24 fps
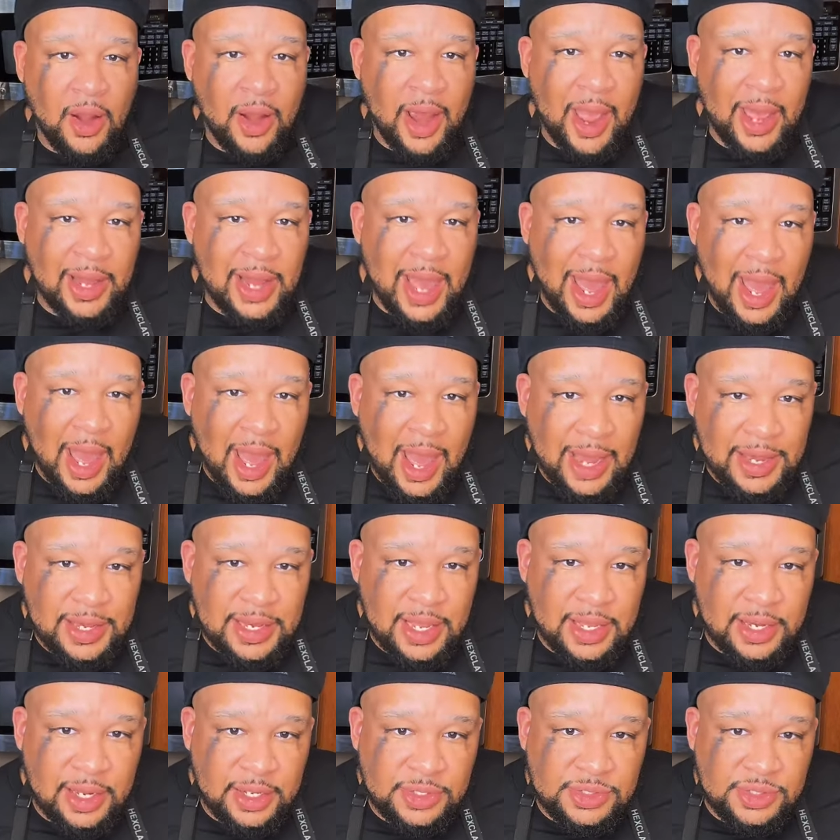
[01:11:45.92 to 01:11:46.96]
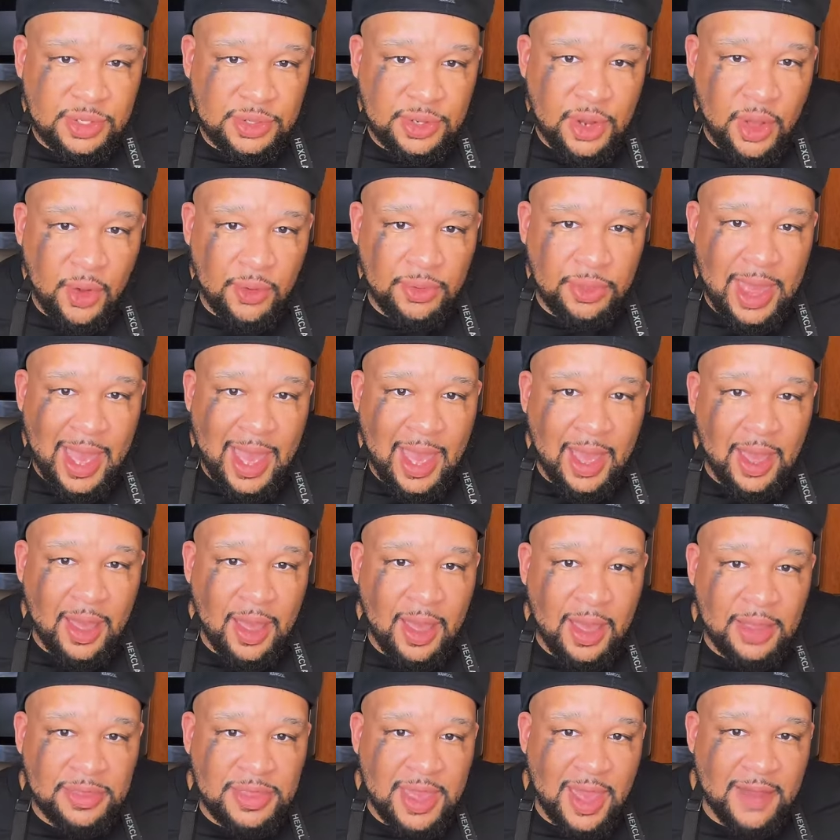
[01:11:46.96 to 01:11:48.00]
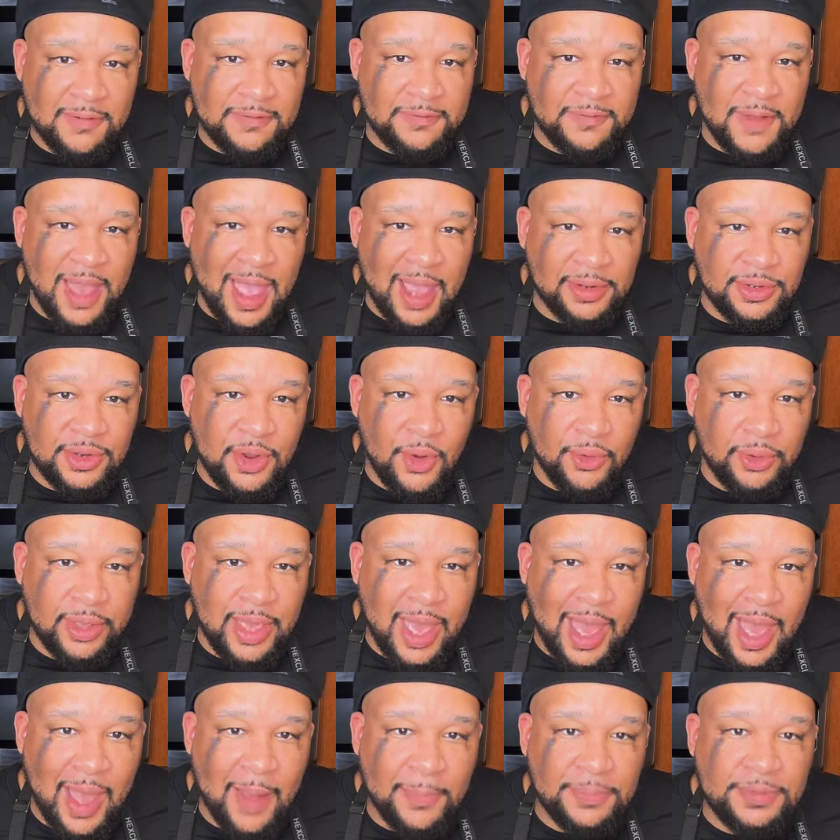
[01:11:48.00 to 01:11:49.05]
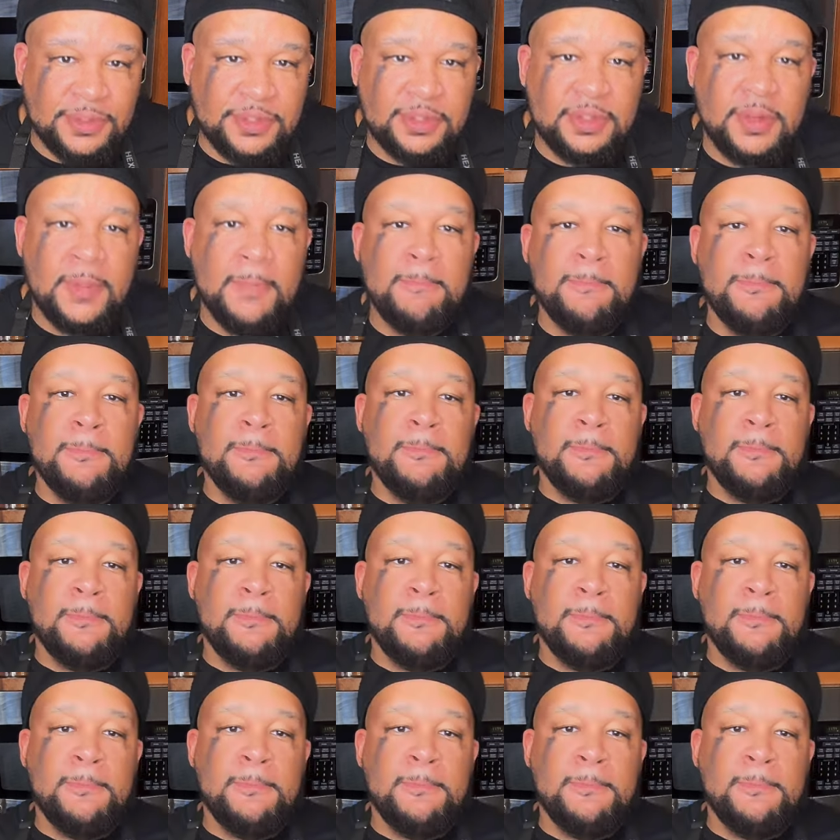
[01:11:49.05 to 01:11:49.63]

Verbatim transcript: All right, I, I needed to know that that fact, no caps.